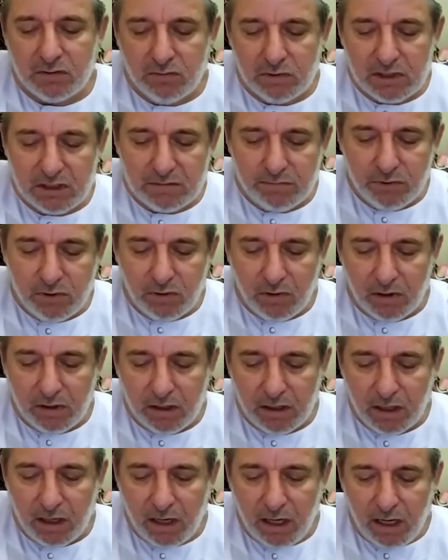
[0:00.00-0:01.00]
which is
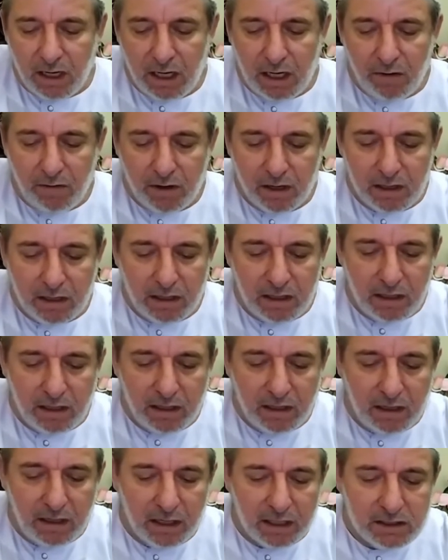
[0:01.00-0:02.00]
beyond our
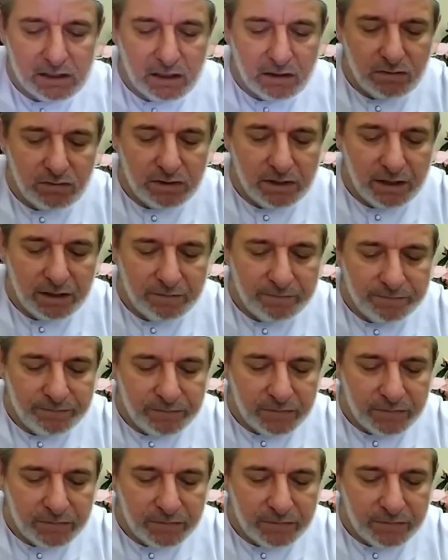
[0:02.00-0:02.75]
lecture today.